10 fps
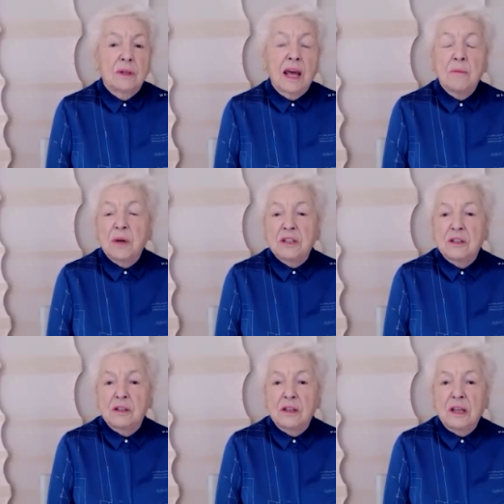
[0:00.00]
came
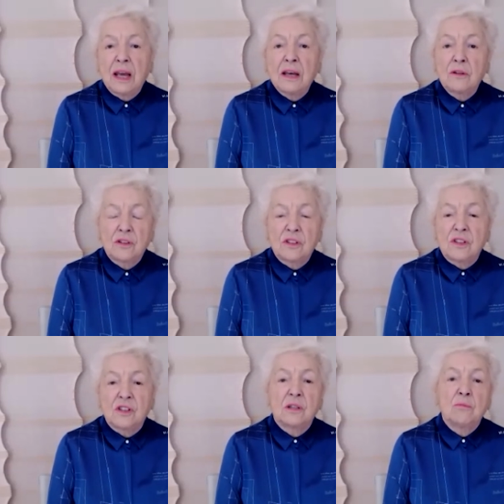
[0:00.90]
under the health
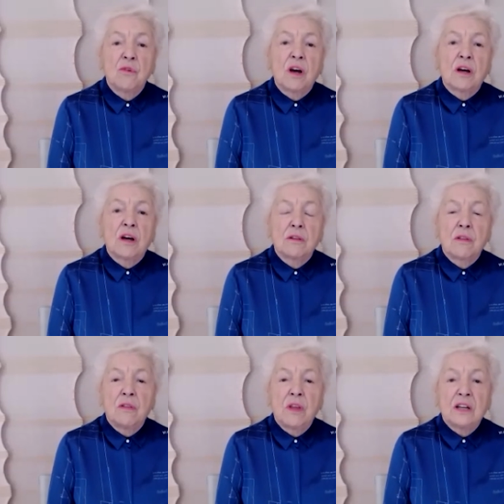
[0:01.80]
system
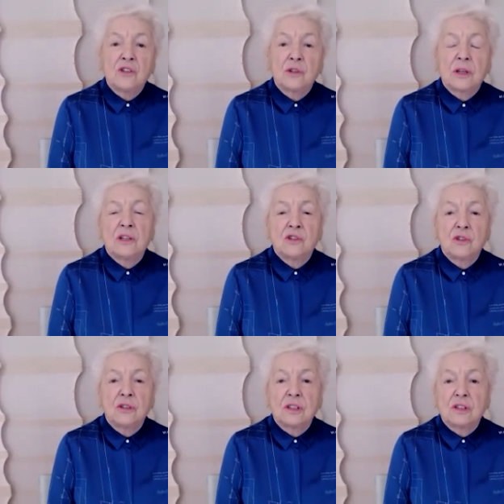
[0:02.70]
rather than the
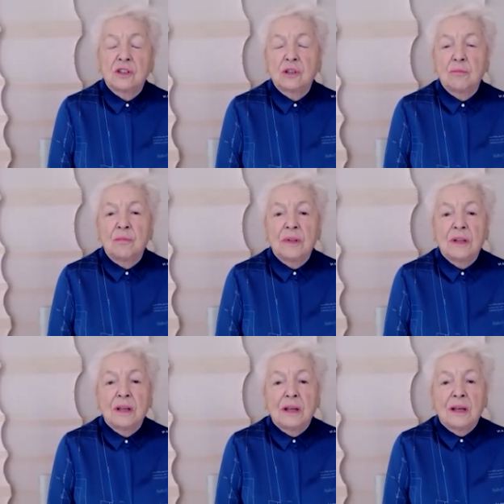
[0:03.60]
education system.
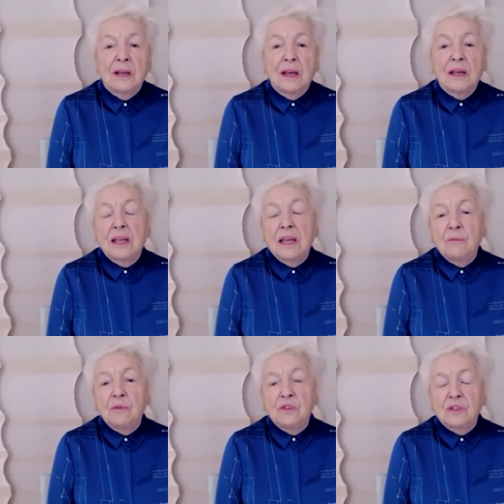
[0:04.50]
Uh, he
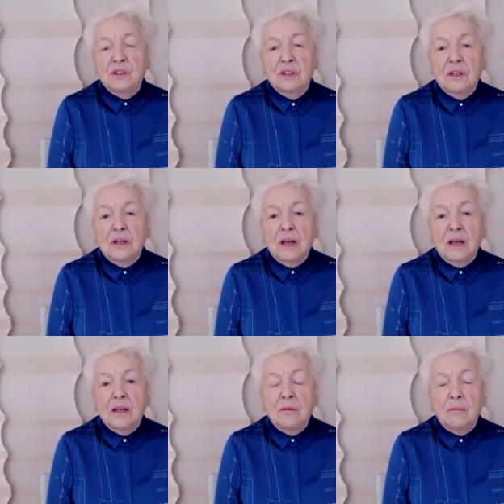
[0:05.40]
was
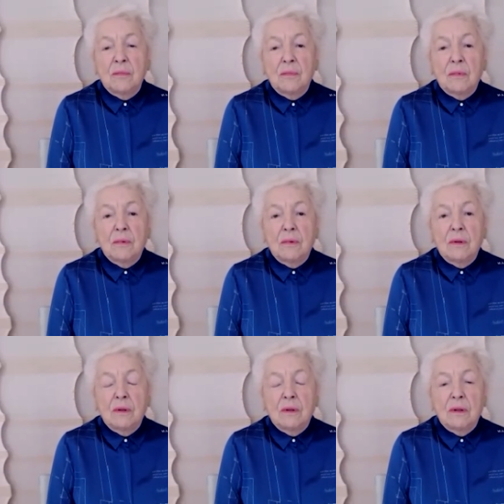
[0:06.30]
um,
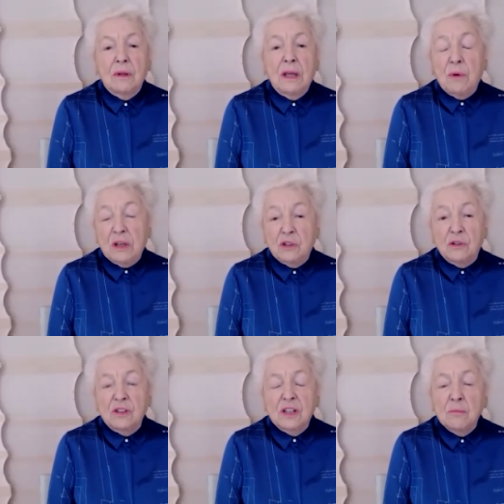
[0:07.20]
he went to
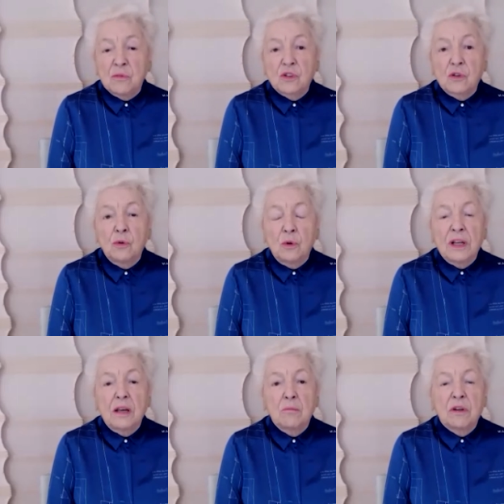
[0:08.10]
some
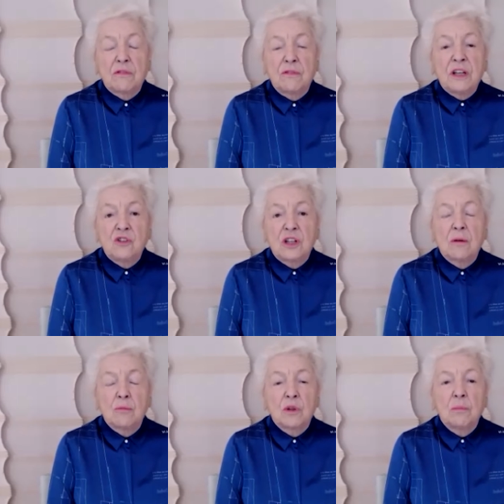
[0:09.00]
schooling but finished
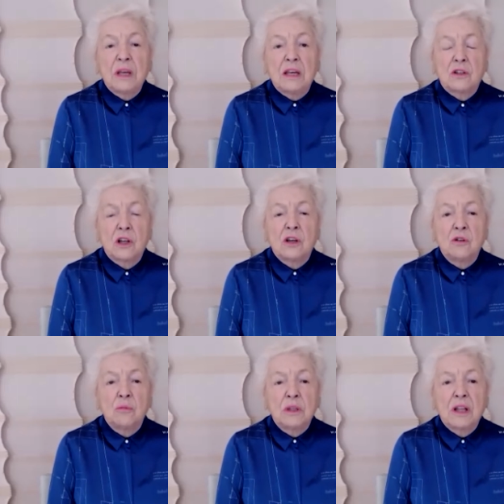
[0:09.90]
up with me at
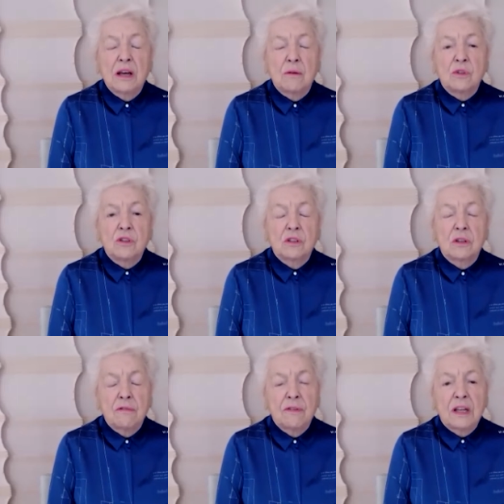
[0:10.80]
home, and that was
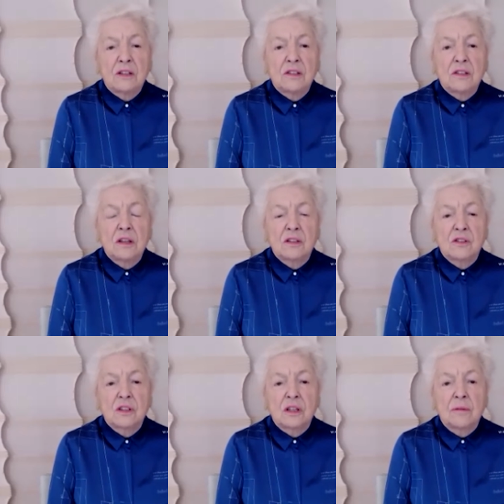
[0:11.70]
a fair
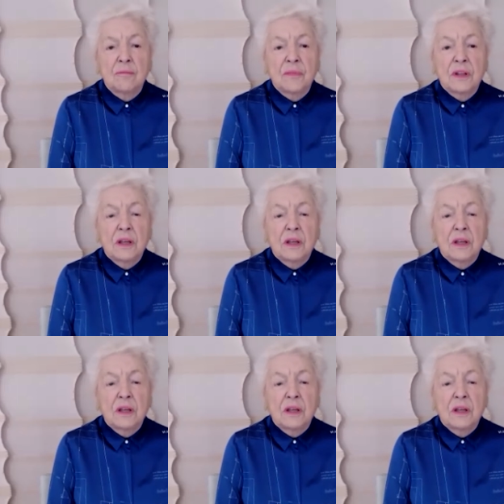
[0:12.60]
disaster.